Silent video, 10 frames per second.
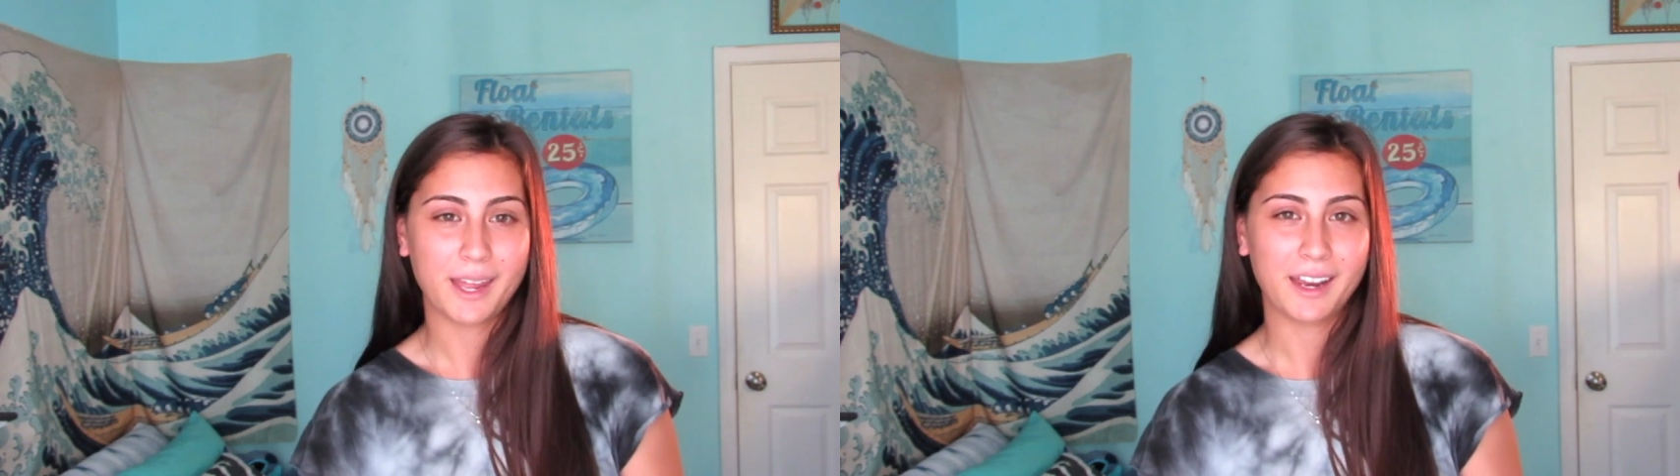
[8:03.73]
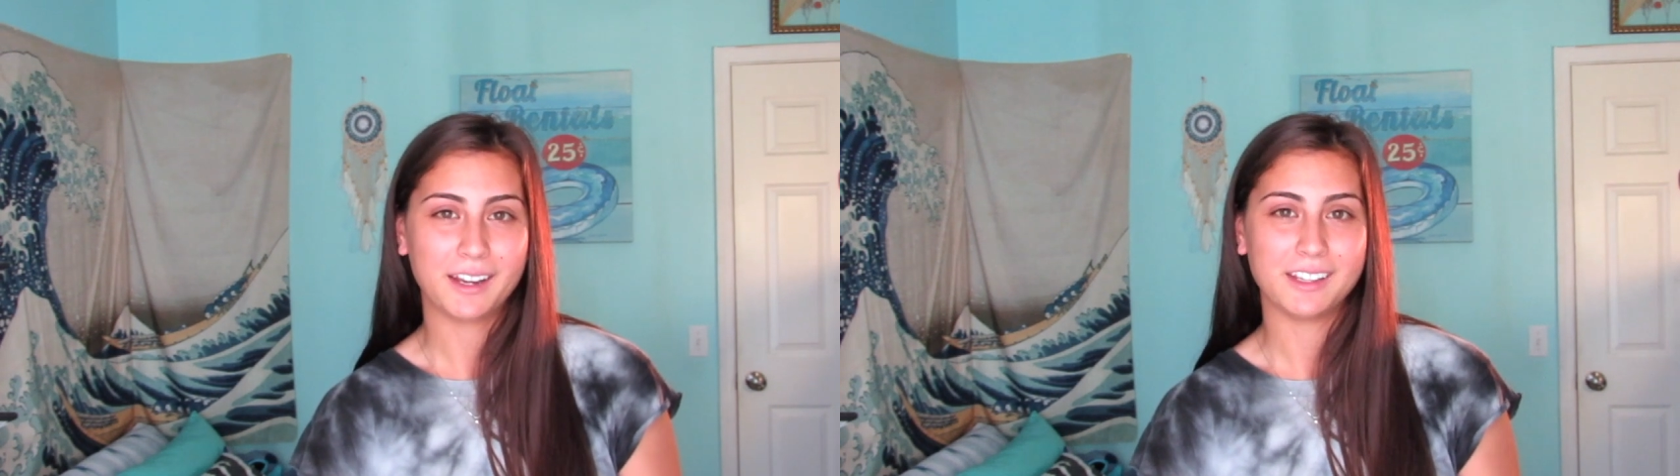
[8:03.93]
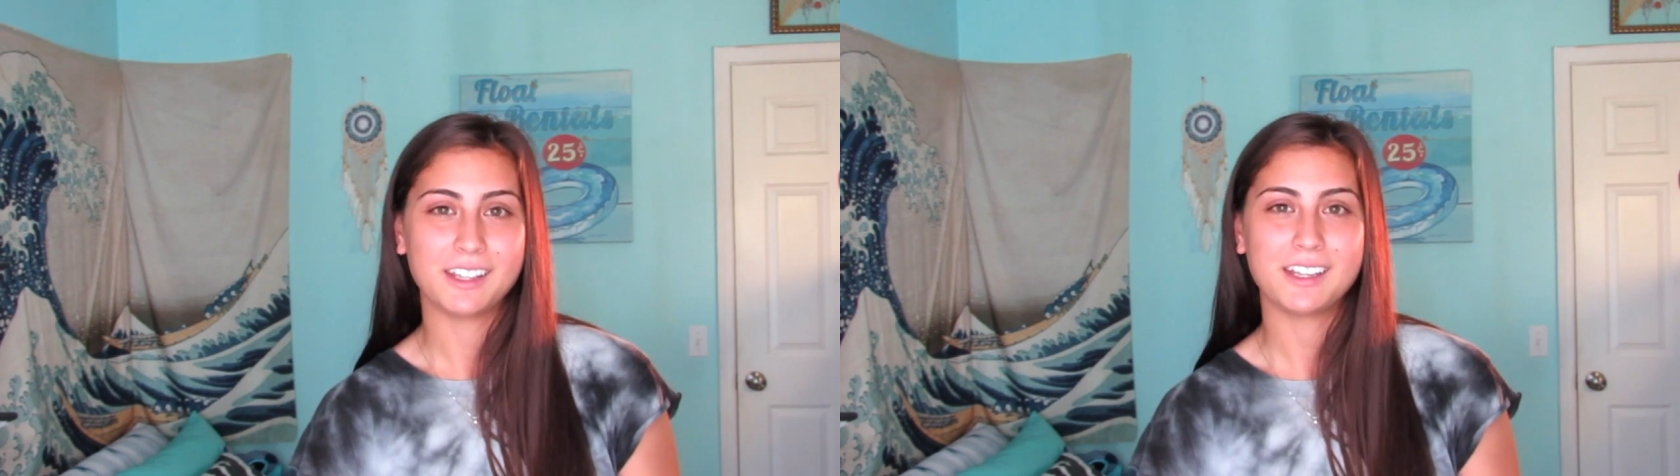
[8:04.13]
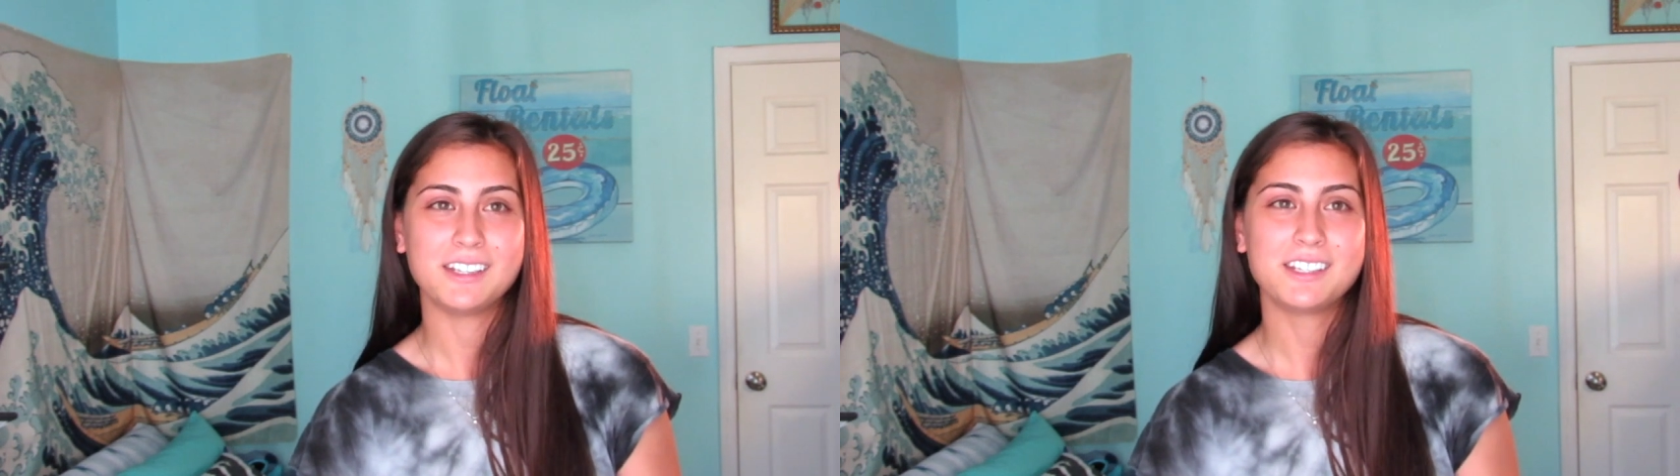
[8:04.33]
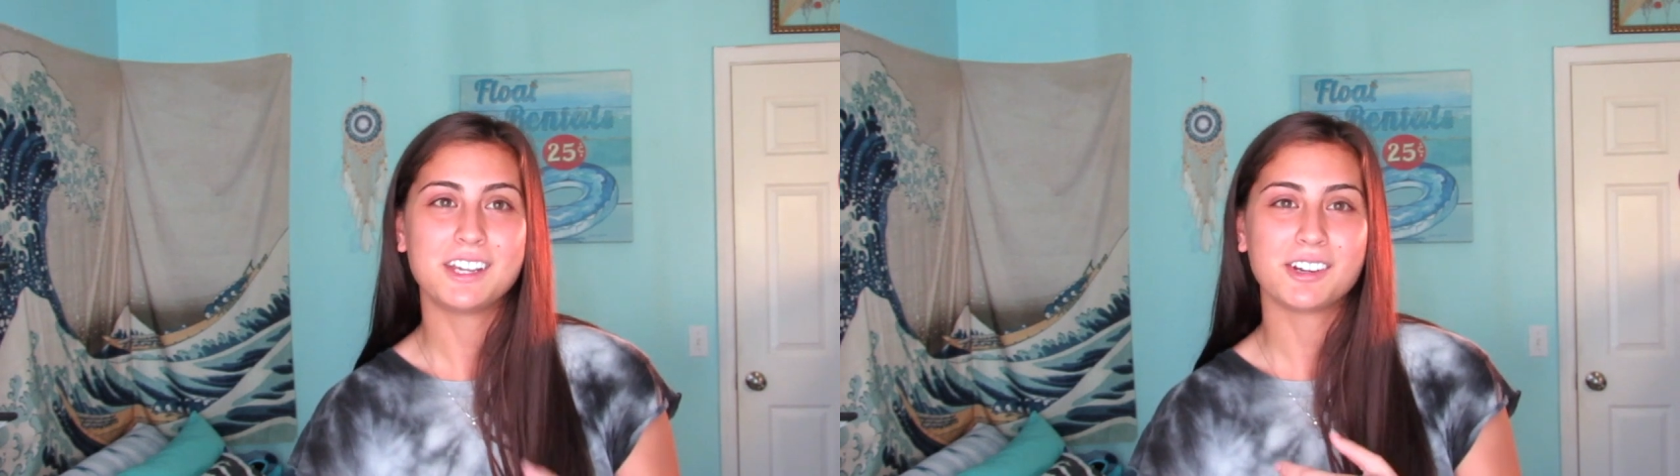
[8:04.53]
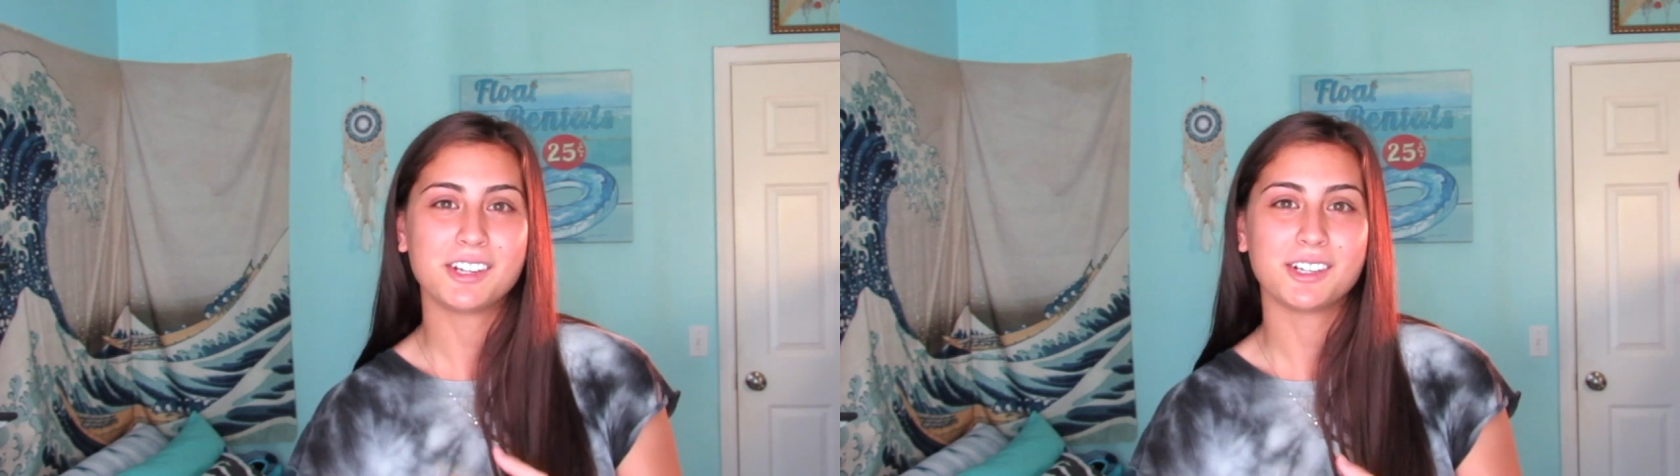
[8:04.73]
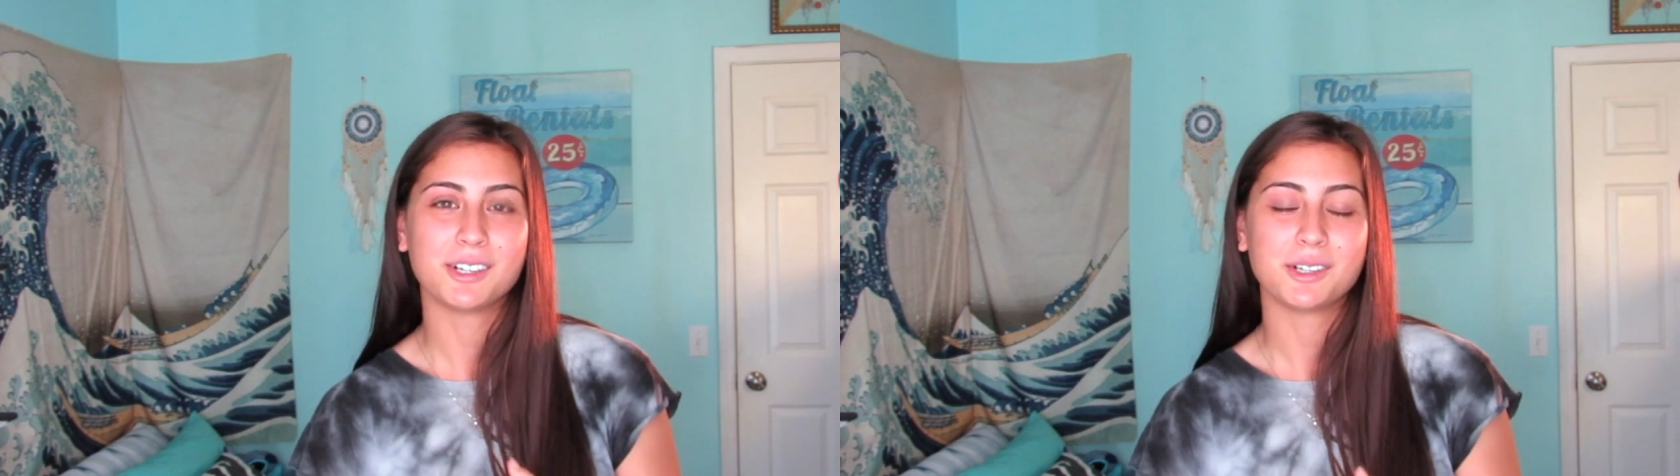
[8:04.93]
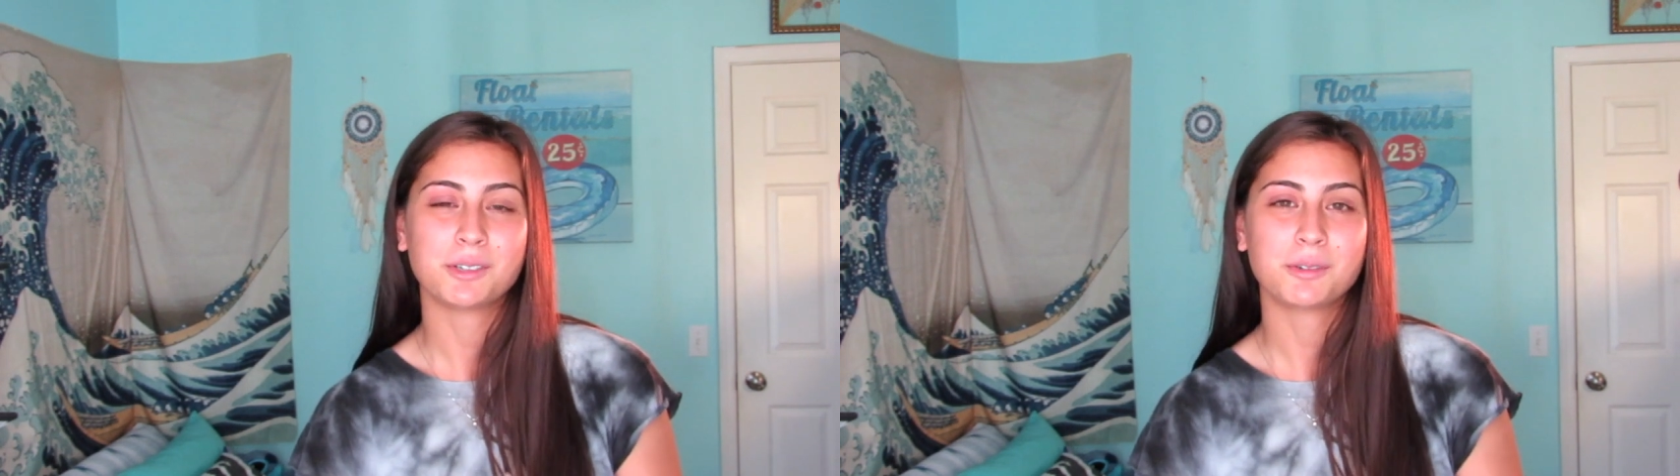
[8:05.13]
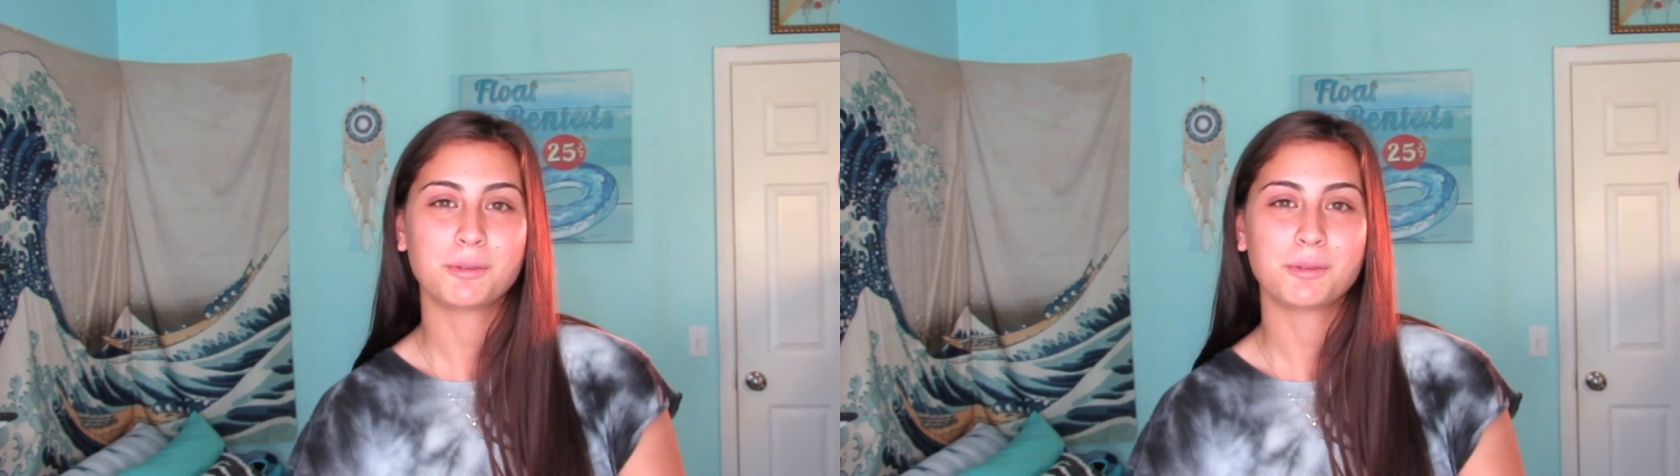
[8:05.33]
and the interior